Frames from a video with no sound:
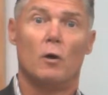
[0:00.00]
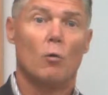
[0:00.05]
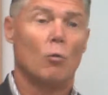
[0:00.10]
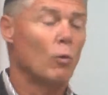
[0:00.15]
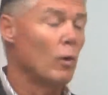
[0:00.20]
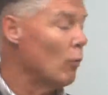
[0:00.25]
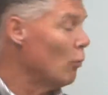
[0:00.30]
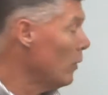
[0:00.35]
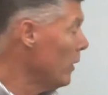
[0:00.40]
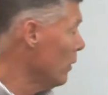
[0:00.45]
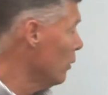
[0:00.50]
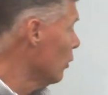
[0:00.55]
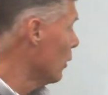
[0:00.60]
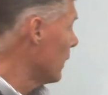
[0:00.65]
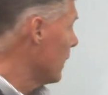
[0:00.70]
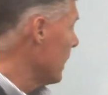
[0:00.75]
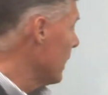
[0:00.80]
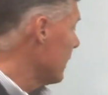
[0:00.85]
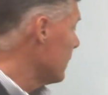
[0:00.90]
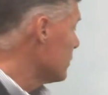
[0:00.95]
What we
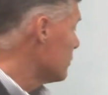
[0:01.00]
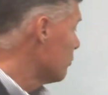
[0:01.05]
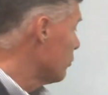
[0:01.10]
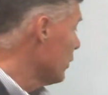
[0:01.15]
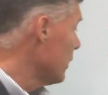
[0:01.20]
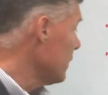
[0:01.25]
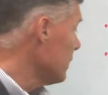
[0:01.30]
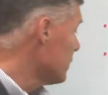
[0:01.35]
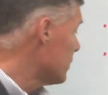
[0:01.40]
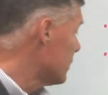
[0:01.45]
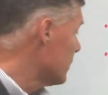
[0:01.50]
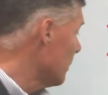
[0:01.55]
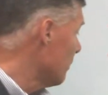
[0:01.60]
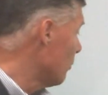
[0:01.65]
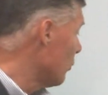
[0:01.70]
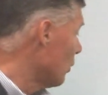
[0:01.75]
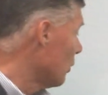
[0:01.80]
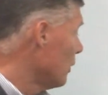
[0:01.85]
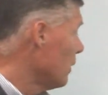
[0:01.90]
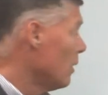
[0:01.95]
look at is pretty
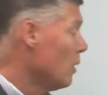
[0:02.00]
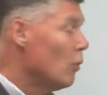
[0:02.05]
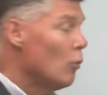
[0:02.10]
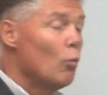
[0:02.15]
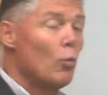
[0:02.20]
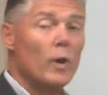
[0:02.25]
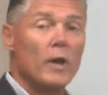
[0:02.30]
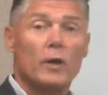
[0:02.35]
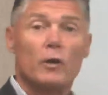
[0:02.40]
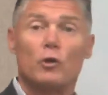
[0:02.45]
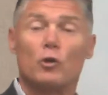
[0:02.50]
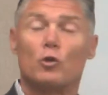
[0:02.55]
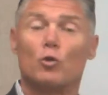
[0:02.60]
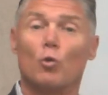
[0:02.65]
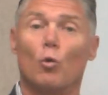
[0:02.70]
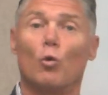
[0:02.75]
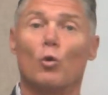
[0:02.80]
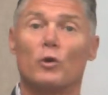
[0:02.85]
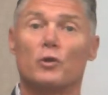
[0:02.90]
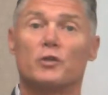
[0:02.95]
simple. We
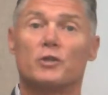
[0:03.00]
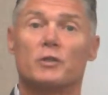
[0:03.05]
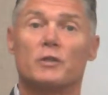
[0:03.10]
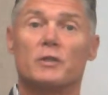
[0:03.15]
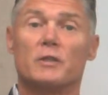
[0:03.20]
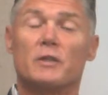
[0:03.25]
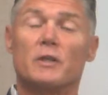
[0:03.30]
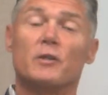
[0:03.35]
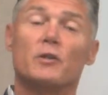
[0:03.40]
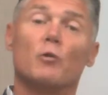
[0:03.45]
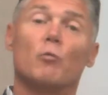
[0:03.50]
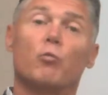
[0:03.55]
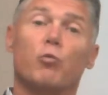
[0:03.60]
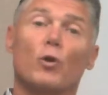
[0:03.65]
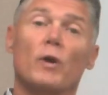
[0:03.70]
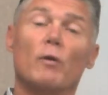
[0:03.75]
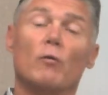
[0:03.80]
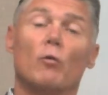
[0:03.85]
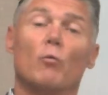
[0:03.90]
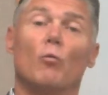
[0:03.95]
endorse the
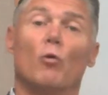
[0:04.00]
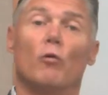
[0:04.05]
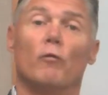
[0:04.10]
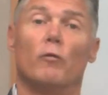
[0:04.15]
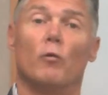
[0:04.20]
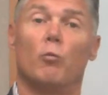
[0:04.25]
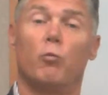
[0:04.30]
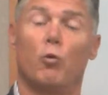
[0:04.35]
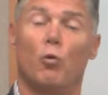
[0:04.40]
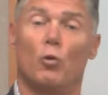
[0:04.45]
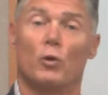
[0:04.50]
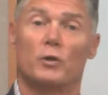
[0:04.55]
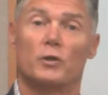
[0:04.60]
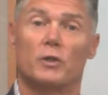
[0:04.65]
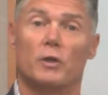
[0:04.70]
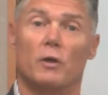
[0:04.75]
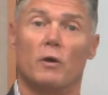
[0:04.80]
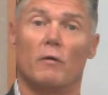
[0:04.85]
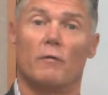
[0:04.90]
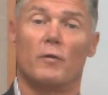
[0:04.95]
debris removal
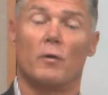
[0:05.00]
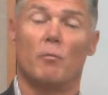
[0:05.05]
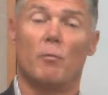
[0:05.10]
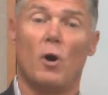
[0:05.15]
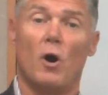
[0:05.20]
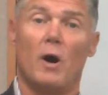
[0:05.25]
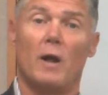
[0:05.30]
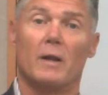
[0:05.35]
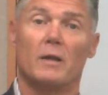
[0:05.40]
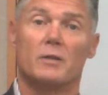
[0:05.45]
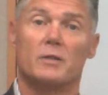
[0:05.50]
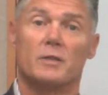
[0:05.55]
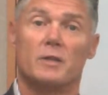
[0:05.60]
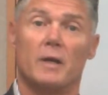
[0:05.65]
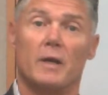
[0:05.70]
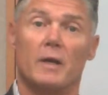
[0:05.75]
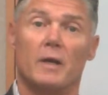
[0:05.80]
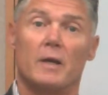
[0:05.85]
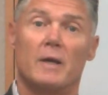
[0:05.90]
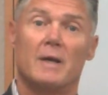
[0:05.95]
portion of the
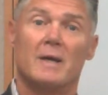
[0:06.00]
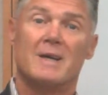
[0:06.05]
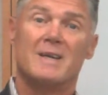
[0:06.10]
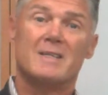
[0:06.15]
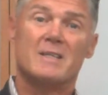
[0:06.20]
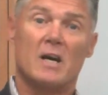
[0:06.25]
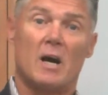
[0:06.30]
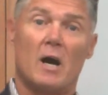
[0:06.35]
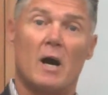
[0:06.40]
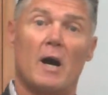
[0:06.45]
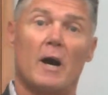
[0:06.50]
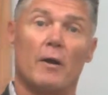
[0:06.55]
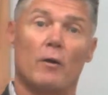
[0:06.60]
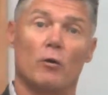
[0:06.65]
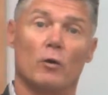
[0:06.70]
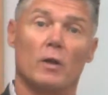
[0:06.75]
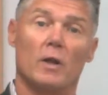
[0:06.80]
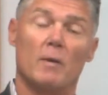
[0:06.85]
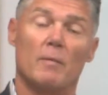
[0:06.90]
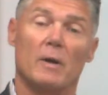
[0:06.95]
policy to
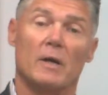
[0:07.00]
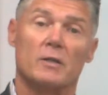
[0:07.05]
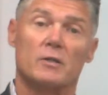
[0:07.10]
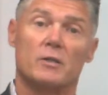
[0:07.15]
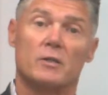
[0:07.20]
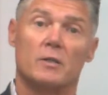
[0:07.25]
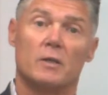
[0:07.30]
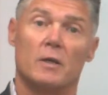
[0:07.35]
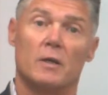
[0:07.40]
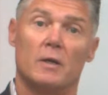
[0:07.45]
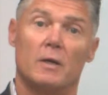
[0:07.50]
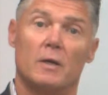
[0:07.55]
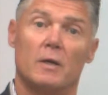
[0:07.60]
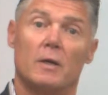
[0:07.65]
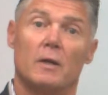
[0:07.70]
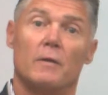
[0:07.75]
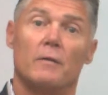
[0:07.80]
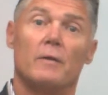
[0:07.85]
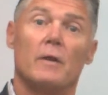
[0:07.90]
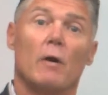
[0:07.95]
higher limits.
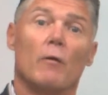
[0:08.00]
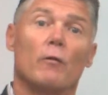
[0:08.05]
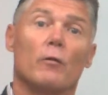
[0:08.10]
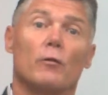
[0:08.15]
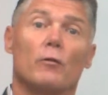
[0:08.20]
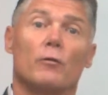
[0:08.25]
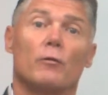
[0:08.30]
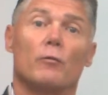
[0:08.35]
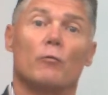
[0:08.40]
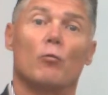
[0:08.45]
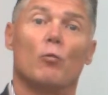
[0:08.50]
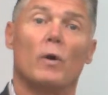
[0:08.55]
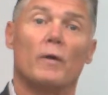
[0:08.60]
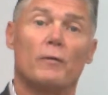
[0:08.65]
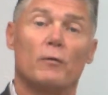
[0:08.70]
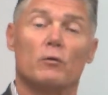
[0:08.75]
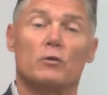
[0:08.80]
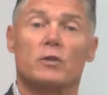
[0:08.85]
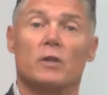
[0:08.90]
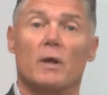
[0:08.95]
Now,
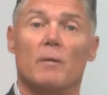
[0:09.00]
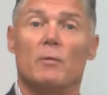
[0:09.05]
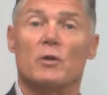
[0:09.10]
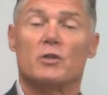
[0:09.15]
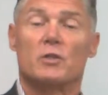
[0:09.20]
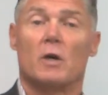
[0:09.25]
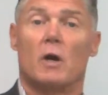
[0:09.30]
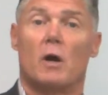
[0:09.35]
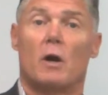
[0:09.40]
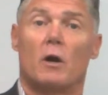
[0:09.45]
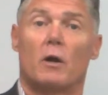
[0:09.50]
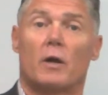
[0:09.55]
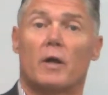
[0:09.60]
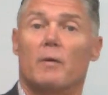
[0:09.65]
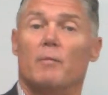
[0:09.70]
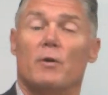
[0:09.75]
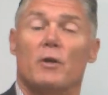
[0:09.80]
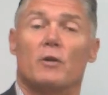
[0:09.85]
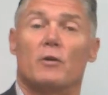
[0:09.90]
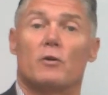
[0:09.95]
what those limits are
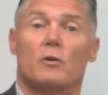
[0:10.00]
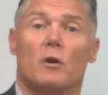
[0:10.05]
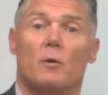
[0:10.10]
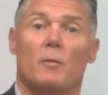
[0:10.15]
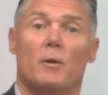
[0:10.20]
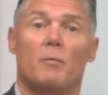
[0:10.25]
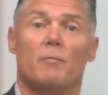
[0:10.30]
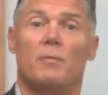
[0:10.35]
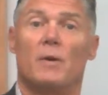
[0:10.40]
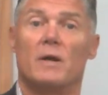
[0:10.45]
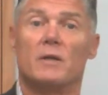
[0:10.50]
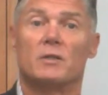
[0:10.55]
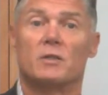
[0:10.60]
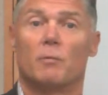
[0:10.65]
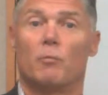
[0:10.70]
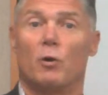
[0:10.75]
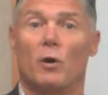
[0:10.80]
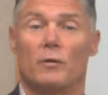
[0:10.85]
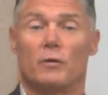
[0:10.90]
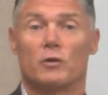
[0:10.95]
can be determined based
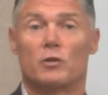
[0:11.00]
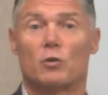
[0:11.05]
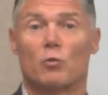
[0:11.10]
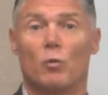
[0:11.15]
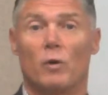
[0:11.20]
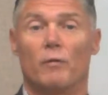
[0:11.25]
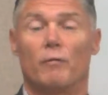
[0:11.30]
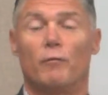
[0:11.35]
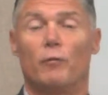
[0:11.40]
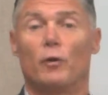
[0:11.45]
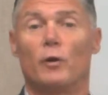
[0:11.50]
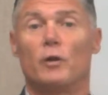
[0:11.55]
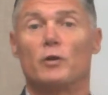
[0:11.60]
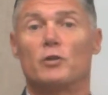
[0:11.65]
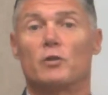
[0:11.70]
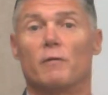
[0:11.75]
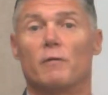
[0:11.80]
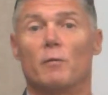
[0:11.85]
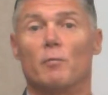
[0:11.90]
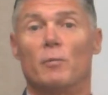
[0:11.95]
upon the square
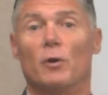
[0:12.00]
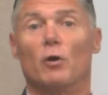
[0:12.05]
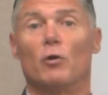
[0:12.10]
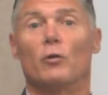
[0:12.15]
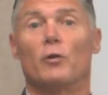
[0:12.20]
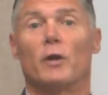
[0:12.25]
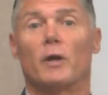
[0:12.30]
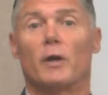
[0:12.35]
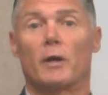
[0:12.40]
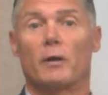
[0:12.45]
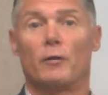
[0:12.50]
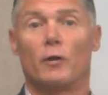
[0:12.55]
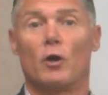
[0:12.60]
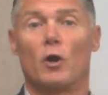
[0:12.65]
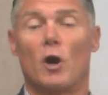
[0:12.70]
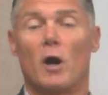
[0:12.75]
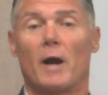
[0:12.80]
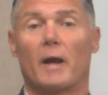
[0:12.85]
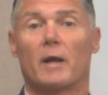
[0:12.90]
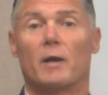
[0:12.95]
footage of the building and the
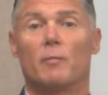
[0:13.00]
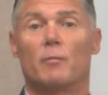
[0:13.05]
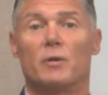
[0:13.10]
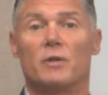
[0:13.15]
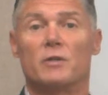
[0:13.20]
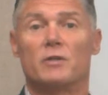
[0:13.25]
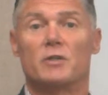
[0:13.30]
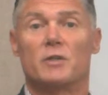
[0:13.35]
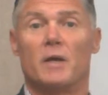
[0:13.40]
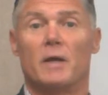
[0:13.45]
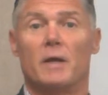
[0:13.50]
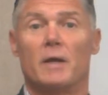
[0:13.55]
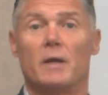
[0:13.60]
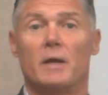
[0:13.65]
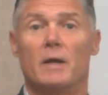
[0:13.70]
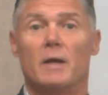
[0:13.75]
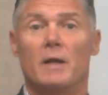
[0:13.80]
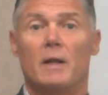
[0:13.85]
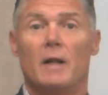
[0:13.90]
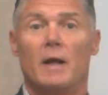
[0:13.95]

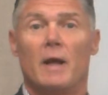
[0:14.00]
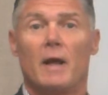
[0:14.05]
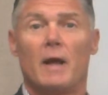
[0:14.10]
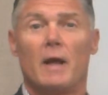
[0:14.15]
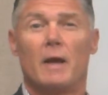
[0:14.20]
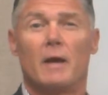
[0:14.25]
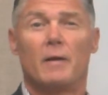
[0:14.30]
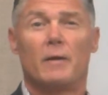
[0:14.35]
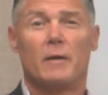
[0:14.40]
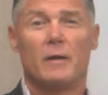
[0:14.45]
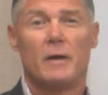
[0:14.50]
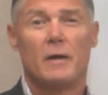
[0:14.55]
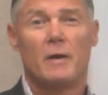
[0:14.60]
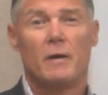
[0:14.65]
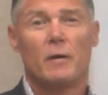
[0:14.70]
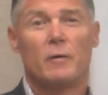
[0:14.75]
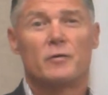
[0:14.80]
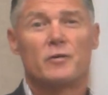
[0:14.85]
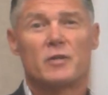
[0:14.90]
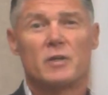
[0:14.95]
occupancy, and
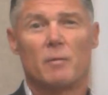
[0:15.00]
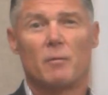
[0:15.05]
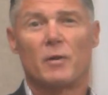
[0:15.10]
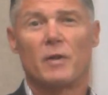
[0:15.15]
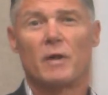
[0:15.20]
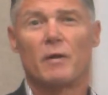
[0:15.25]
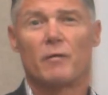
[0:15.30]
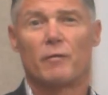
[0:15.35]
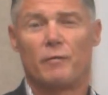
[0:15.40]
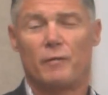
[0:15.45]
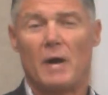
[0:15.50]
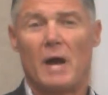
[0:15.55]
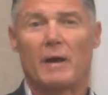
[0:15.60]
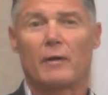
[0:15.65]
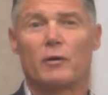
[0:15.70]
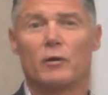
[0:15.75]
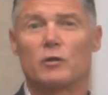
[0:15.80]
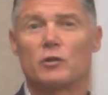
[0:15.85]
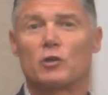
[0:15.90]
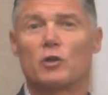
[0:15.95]
some of the other
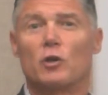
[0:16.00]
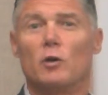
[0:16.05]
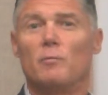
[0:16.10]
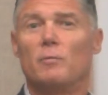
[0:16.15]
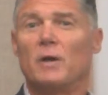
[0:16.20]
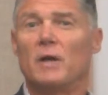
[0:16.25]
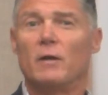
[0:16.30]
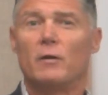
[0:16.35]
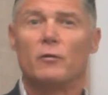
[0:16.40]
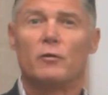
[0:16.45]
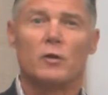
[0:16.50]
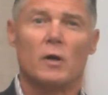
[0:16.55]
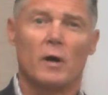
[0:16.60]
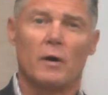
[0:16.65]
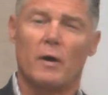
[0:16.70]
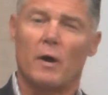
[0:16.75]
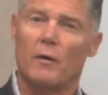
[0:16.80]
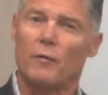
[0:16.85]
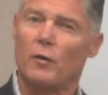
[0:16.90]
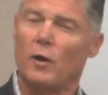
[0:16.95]
factors could be,
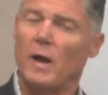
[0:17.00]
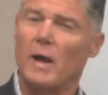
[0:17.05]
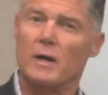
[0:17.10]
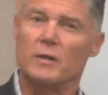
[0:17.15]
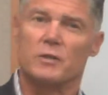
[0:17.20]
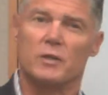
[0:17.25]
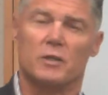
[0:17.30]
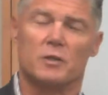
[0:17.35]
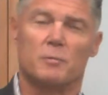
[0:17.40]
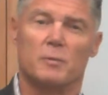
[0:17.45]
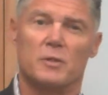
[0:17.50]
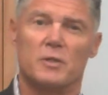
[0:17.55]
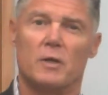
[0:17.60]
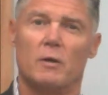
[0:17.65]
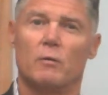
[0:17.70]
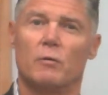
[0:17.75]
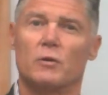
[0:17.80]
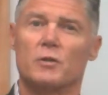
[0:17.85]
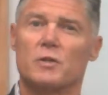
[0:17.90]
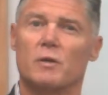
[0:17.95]
are there hazardous
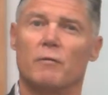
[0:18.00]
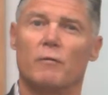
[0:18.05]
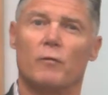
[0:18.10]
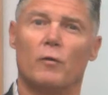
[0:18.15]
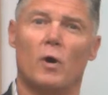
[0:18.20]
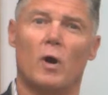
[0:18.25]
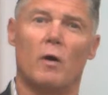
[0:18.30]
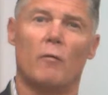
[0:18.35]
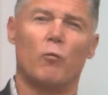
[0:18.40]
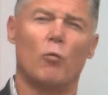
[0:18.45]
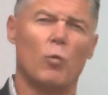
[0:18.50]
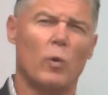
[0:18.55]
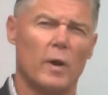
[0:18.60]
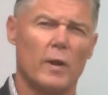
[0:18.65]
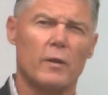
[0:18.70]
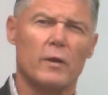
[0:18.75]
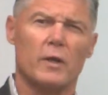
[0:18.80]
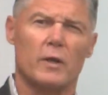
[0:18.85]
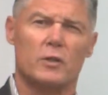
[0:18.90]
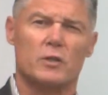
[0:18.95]
materials involved? What
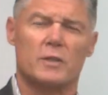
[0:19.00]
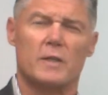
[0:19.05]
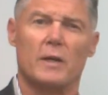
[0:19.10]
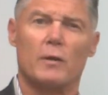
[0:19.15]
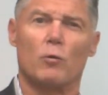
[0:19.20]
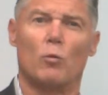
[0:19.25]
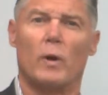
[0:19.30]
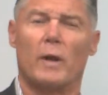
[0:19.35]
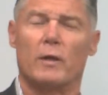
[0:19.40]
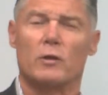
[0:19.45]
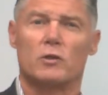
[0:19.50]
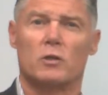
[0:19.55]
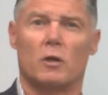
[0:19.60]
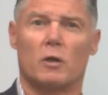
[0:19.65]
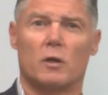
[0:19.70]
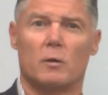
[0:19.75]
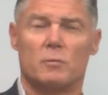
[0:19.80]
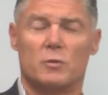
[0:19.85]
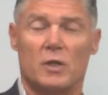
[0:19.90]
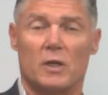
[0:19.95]
are the extenuating
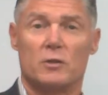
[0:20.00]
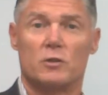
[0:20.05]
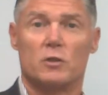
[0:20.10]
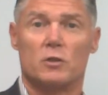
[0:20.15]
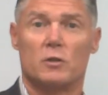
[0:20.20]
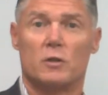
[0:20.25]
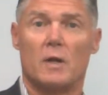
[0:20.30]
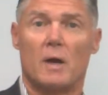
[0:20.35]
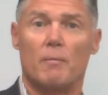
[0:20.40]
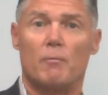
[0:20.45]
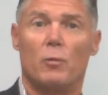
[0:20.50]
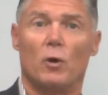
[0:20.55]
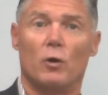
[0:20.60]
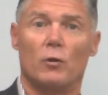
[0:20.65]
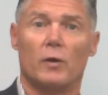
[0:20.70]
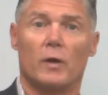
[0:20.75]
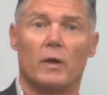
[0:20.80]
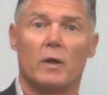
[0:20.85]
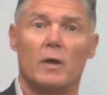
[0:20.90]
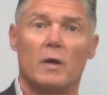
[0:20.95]
circumstances of that
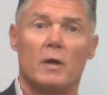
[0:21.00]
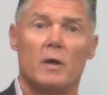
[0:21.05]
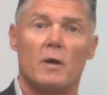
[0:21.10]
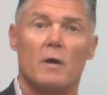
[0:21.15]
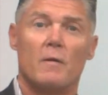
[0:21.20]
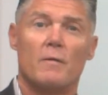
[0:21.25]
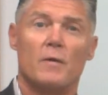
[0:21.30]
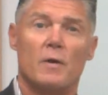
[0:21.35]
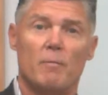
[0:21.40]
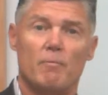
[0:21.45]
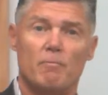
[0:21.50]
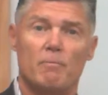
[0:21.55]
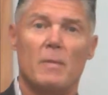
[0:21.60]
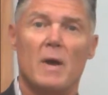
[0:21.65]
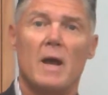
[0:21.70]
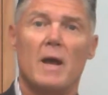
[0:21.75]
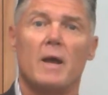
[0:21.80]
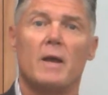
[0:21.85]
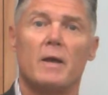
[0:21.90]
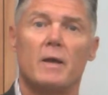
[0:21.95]
building that
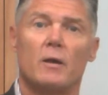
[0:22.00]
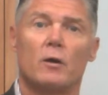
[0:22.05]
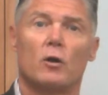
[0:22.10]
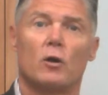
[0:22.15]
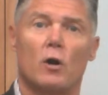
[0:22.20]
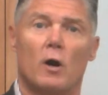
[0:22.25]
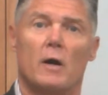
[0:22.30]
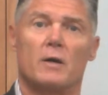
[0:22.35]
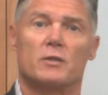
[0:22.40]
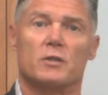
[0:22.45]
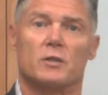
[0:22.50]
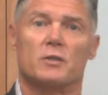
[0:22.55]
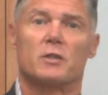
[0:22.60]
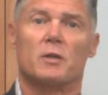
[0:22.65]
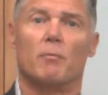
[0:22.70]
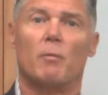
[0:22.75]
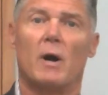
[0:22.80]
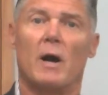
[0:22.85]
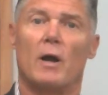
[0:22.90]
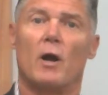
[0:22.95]
may cause us
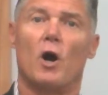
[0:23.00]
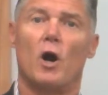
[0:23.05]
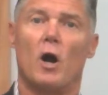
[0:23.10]
to buy a